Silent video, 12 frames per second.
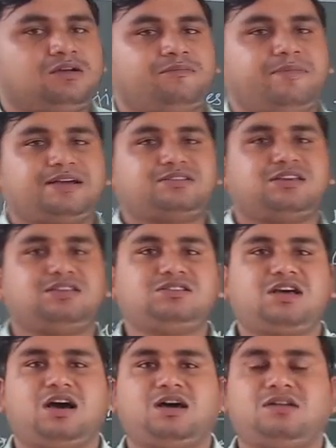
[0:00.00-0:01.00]
vaccines
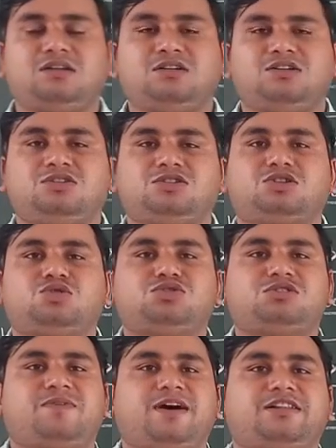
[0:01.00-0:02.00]
are used
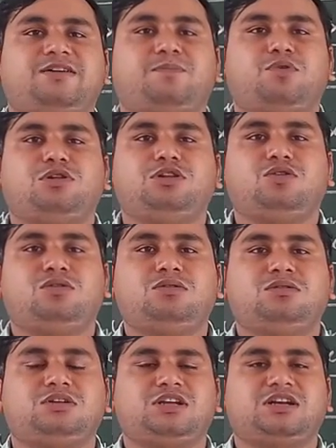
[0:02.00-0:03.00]
for the
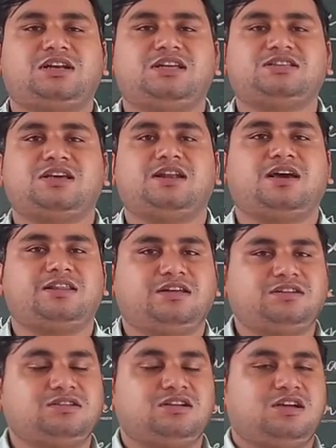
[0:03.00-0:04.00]
polio, tetanus and
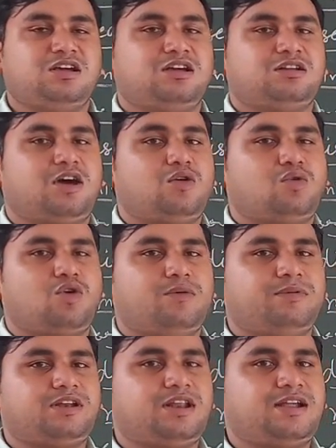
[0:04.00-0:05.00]
others. Now
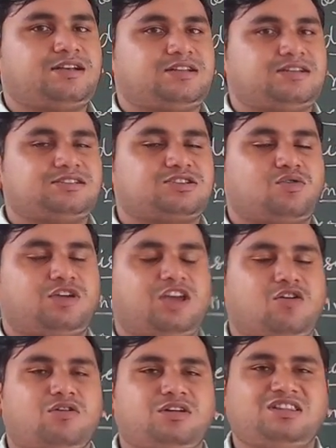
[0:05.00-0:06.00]
COVID-19 is going
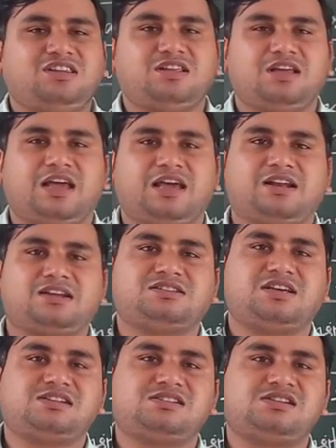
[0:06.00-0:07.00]
on and
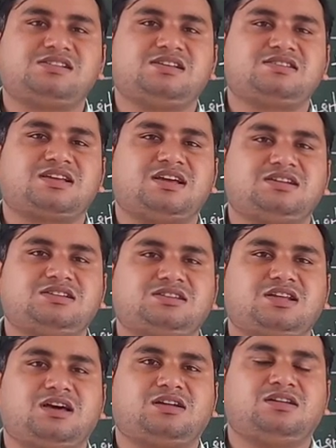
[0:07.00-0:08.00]
researchers and scientists
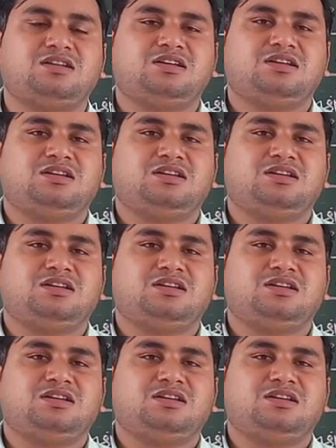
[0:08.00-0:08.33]
are